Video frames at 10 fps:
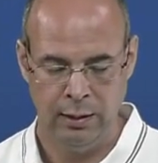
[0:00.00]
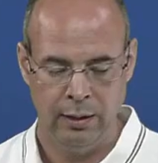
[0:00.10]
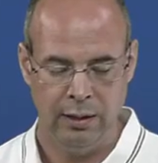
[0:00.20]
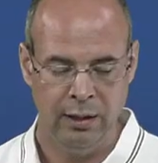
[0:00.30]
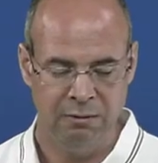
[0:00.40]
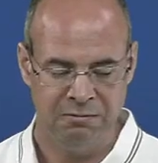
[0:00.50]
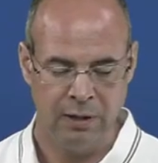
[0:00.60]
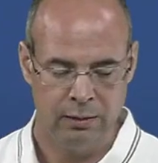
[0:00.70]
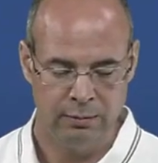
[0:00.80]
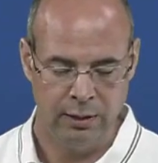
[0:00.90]
if
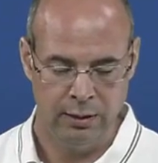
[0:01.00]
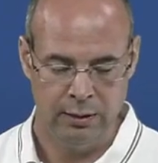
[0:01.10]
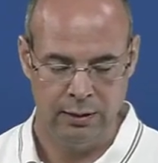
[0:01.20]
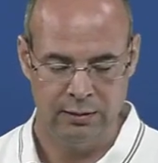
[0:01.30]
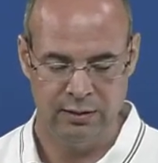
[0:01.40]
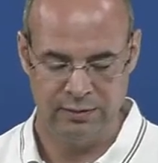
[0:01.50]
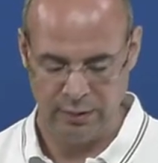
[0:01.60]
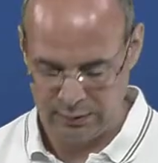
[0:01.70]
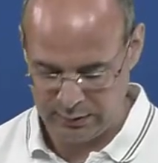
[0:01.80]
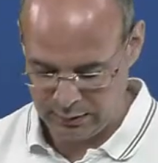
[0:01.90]
I were
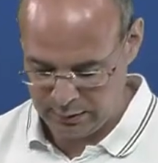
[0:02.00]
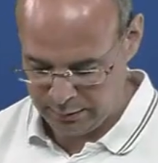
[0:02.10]
deserted,